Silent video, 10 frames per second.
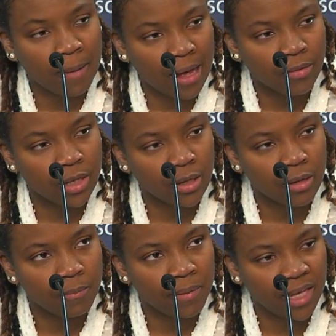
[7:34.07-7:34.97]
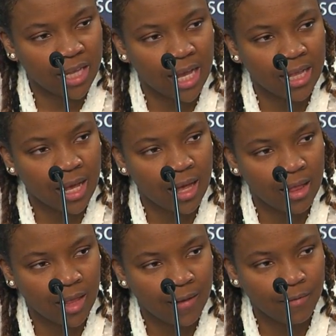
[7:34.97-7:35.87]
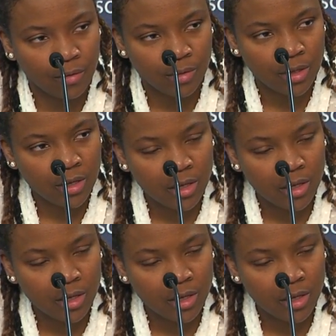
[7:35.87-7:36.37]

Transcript: out and compete at a high level.